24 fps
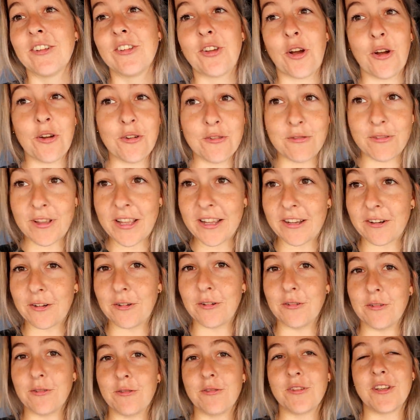tow
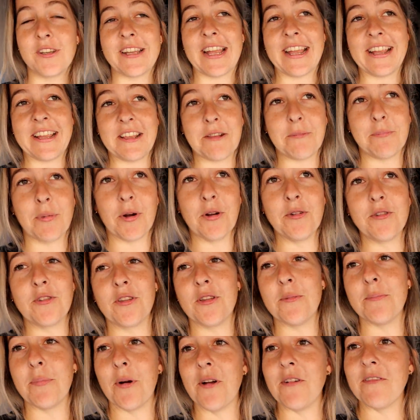vehicle to take his boat
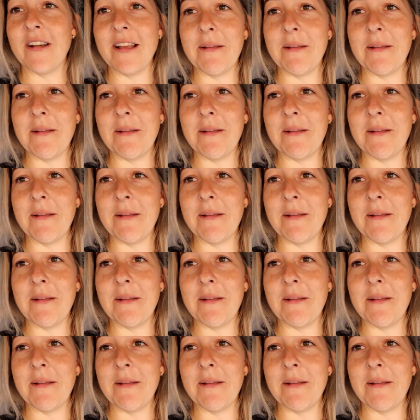to the boat